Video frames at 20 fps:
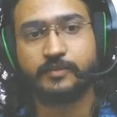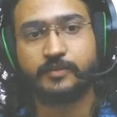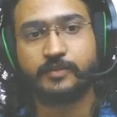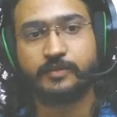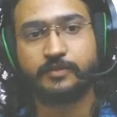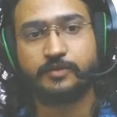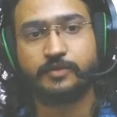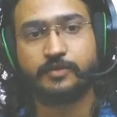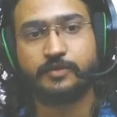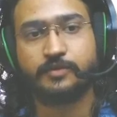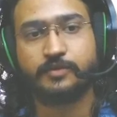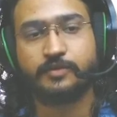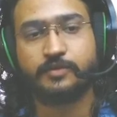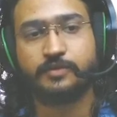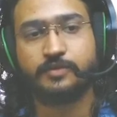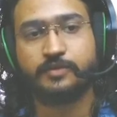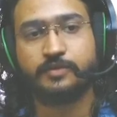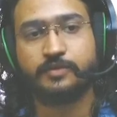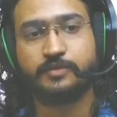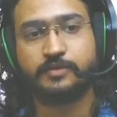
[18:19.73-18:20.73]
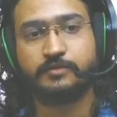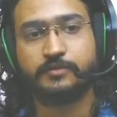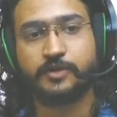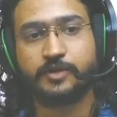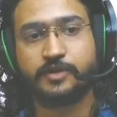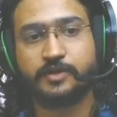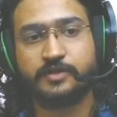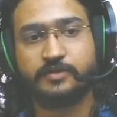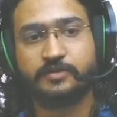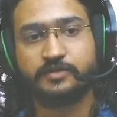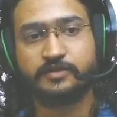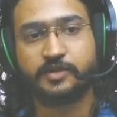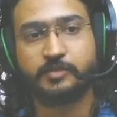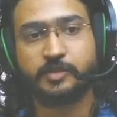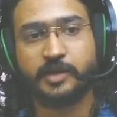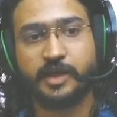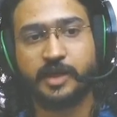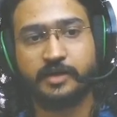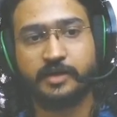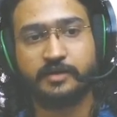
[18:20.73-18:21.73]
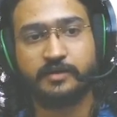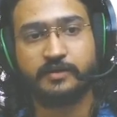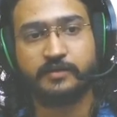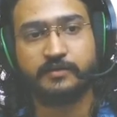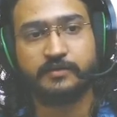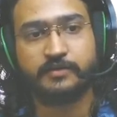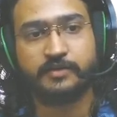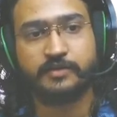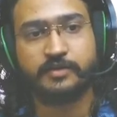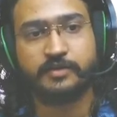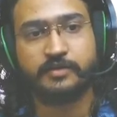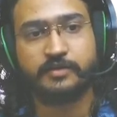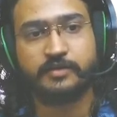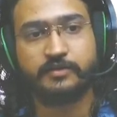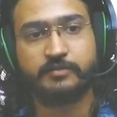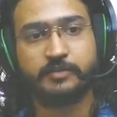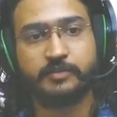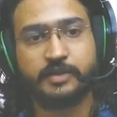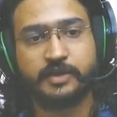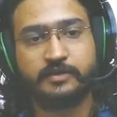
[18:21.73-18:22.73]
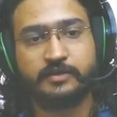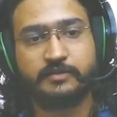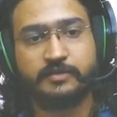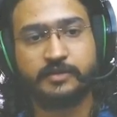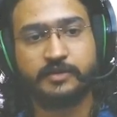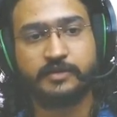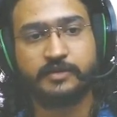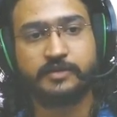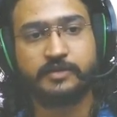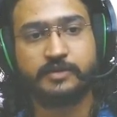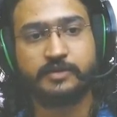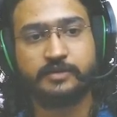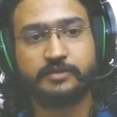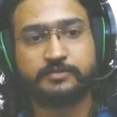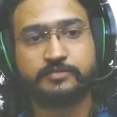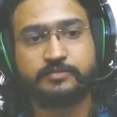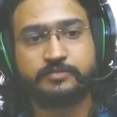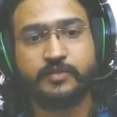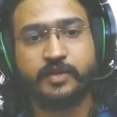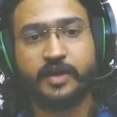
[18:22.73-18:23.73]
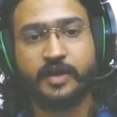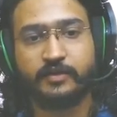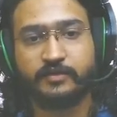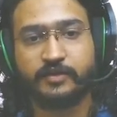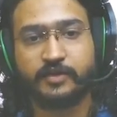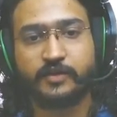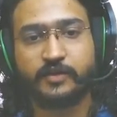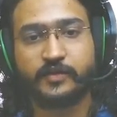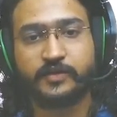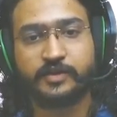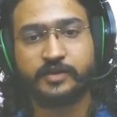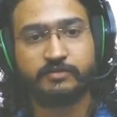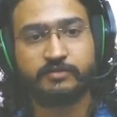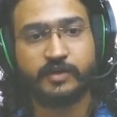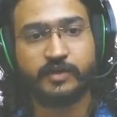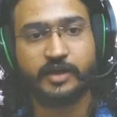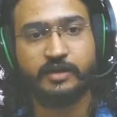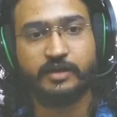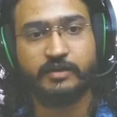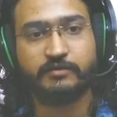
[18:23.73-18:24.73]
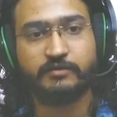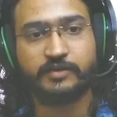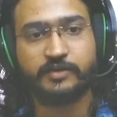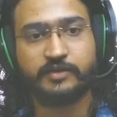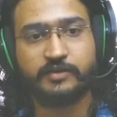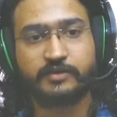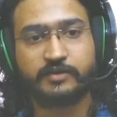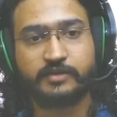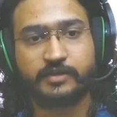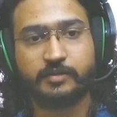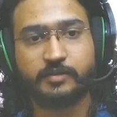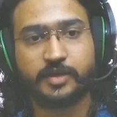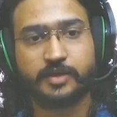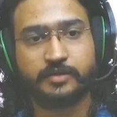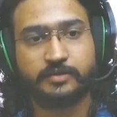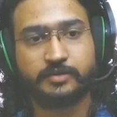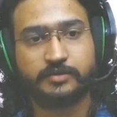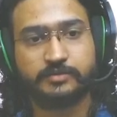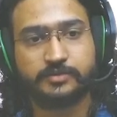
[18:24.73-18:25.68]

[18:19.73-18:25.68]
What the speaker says: So what this shebang does, it means that execute this file with this command.